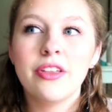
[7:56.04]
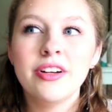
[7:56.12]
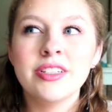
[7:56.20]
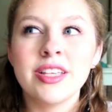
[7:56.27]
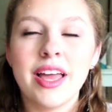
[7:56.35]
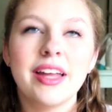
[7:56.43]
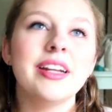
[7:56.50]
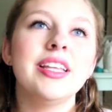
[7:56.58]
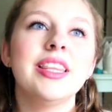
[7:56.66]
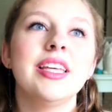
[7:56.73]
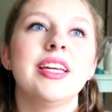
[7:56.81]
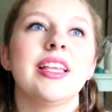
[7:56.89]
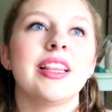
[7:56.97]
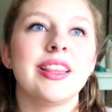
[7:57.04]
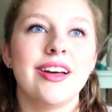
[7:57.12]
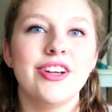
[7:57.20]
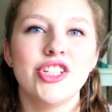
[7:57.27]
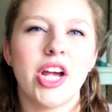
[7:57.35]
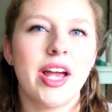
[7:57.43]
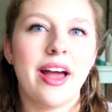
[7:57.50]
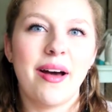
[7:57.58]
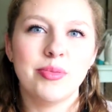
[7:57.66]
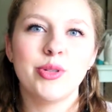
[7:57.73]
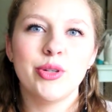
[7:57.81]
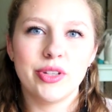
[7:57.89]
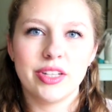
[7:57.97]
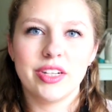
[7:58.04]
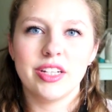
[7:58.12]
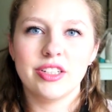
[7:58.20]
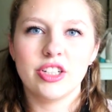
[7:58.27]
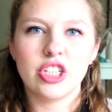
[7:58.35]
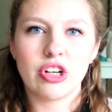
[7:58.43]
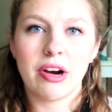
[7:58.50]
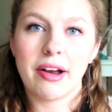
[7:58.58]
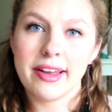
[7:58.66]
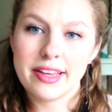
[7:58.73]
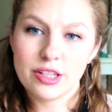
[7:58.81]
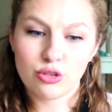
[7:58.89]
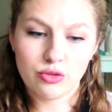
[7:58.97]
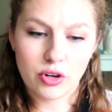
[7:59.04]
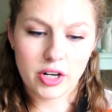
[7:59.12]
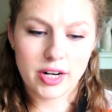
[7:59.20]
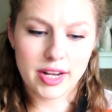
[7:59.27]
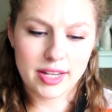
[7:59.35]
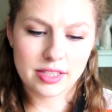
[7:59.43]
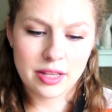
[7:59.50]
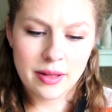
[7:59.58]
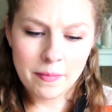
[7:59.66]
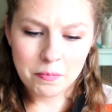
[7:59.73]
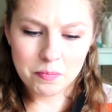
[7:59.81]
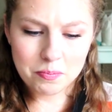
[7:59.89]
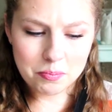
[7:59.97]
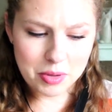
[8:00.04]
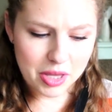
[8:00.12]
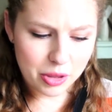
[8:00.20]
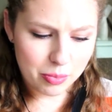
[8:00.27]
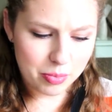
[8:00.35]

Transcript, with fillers: there is anything at Lush I absolutely need to try as far as bath